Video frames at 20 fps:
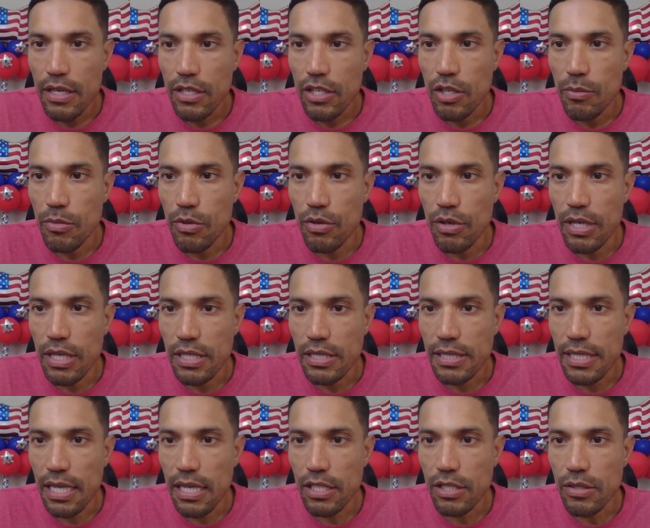Communities,
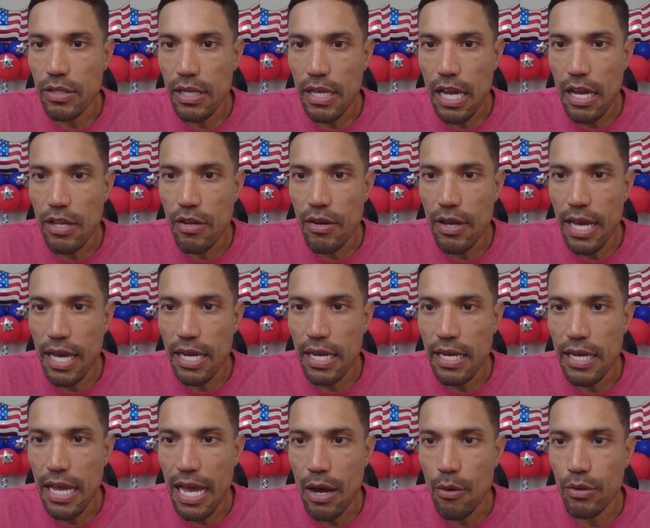tell us how you're
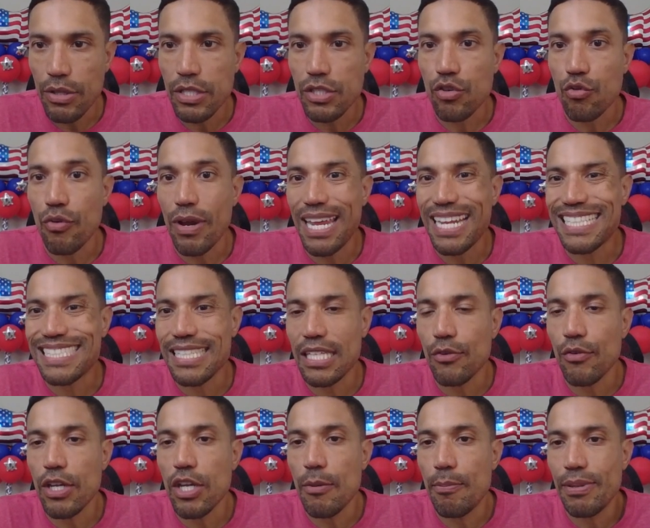headed. How would this grant
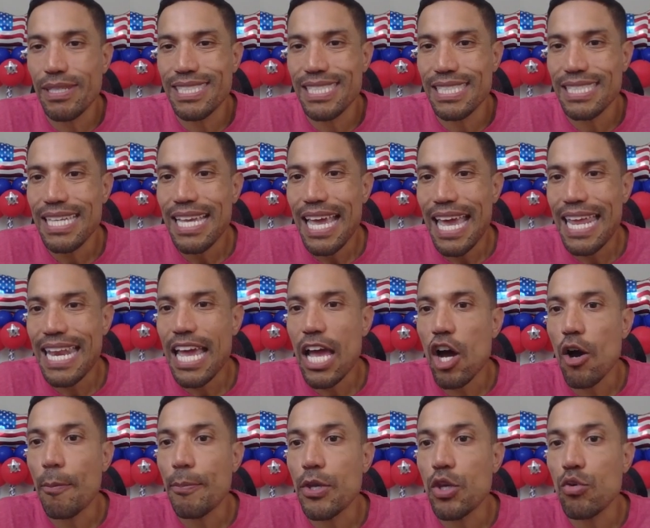accelerate your business and
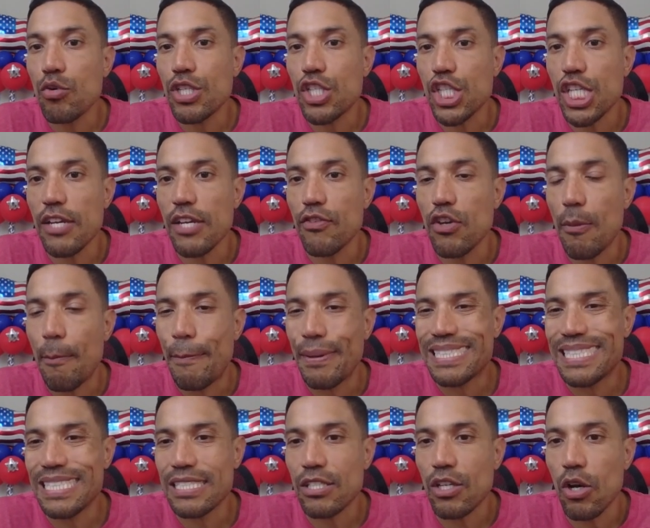help you achieve your
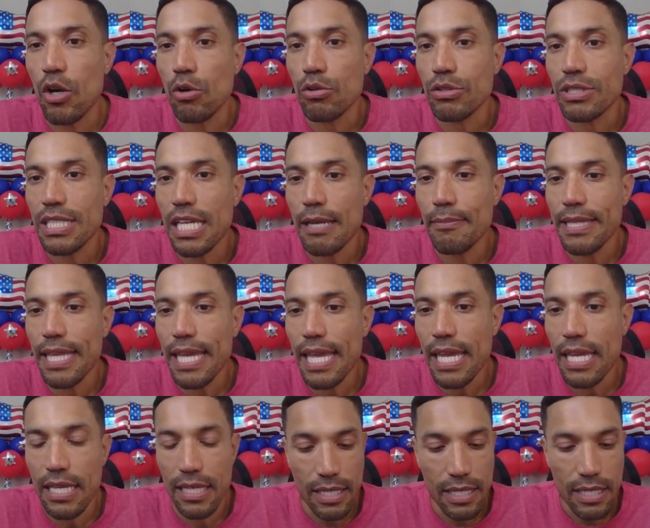business goals? Same
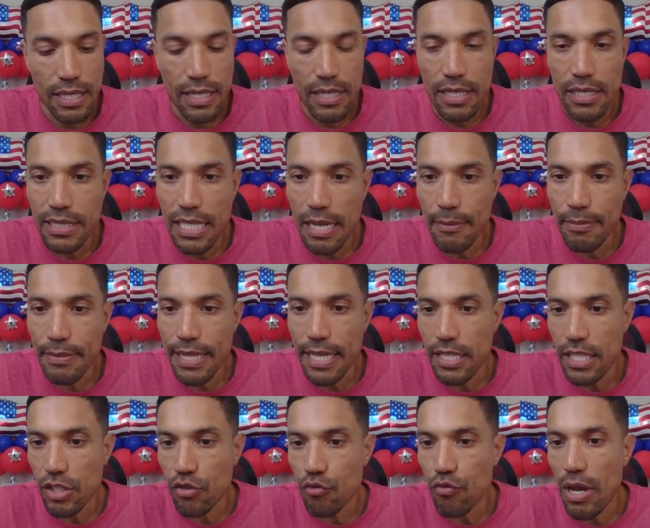thing. Same thing.
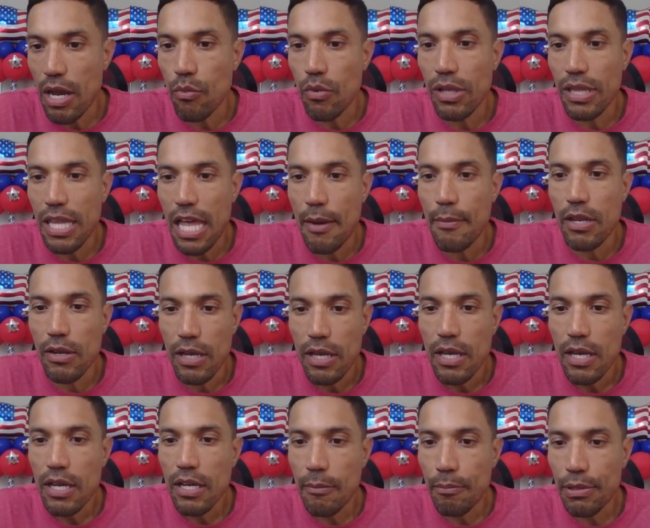This grant will allow me to
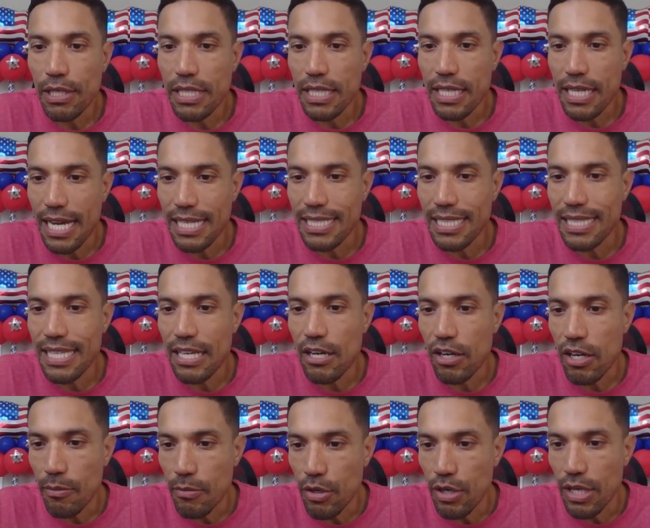complete the content that our
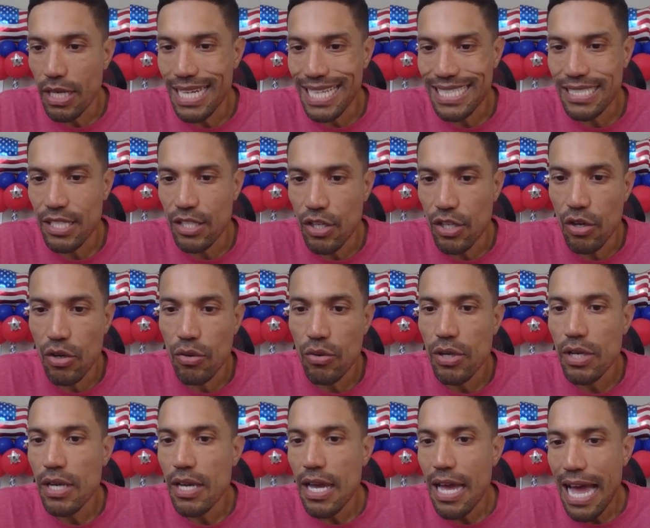community needs to know,
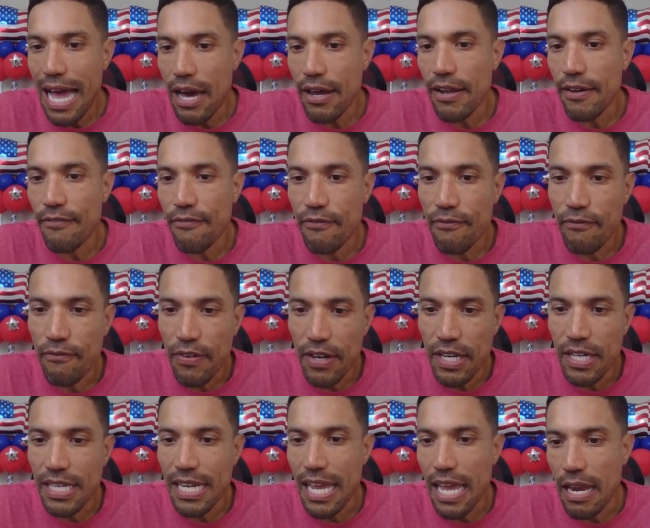how to
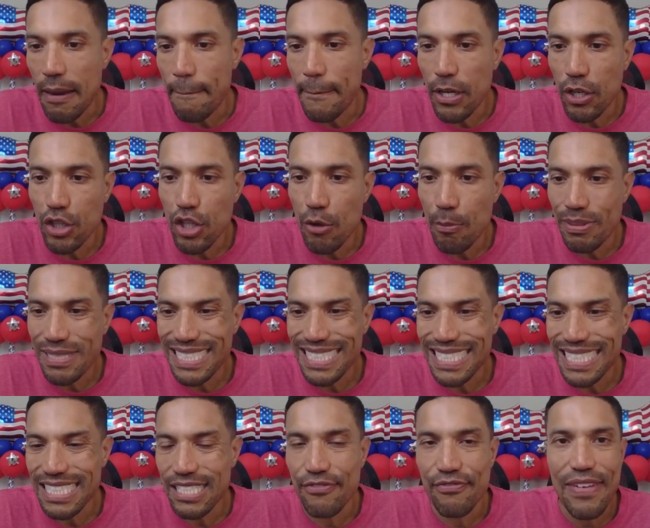fund and build their
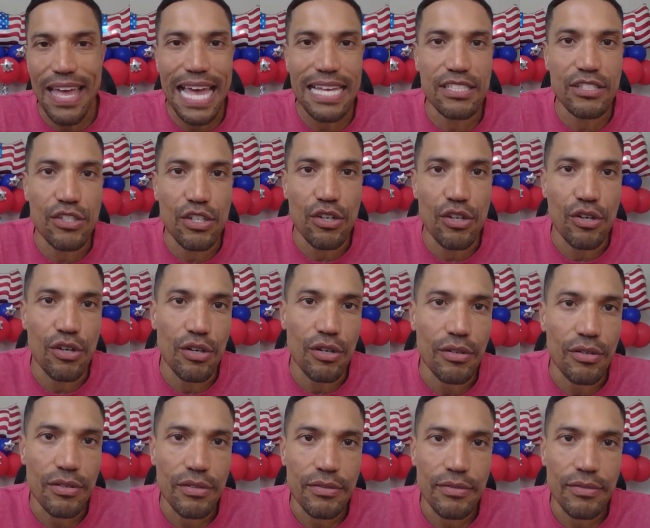businesses faster.